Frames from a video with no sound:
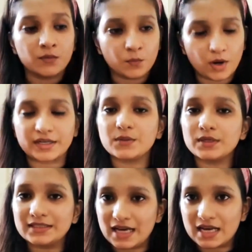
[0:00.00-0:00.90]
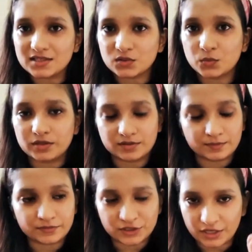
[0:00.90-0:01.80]
Whatever tasks were
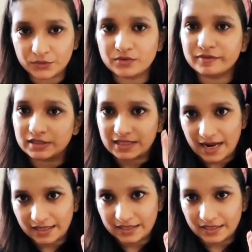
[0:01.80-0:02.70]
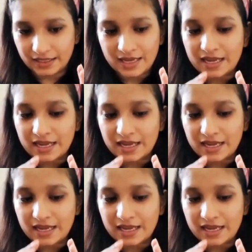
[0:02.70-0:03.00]
scheduled for that day,